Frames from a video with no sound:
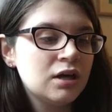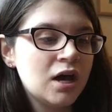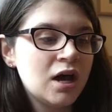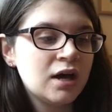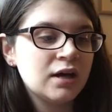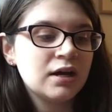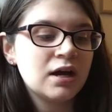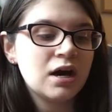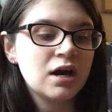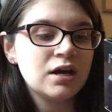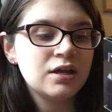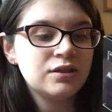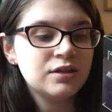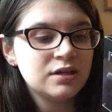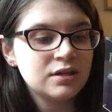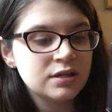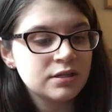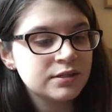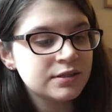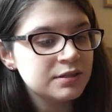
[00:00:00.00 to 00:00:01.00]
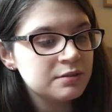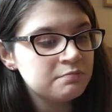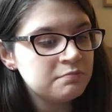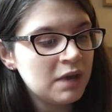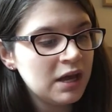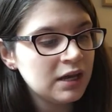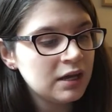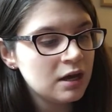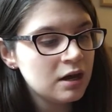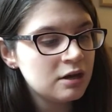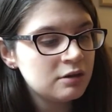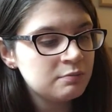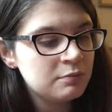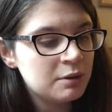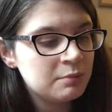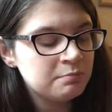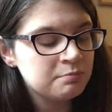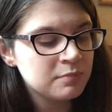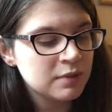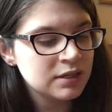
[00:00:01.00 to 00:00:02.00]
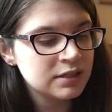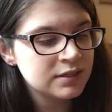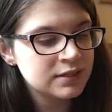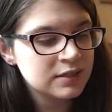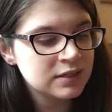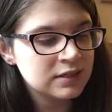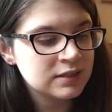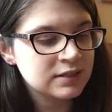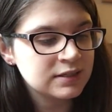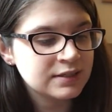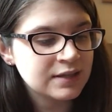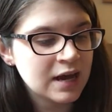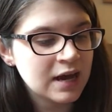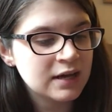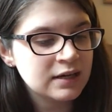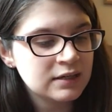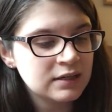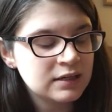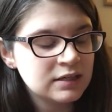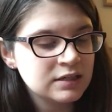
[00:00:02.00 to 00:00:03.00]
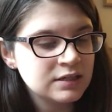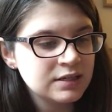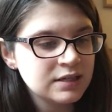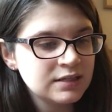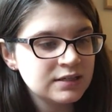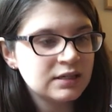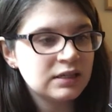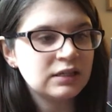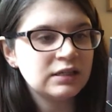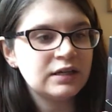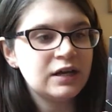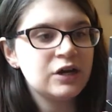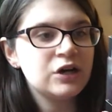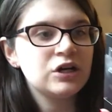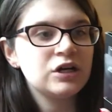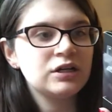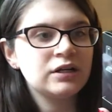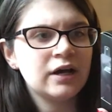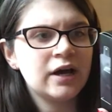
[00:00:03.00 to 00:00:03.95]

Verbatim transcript: I got this makeup mist and set, and it says clear.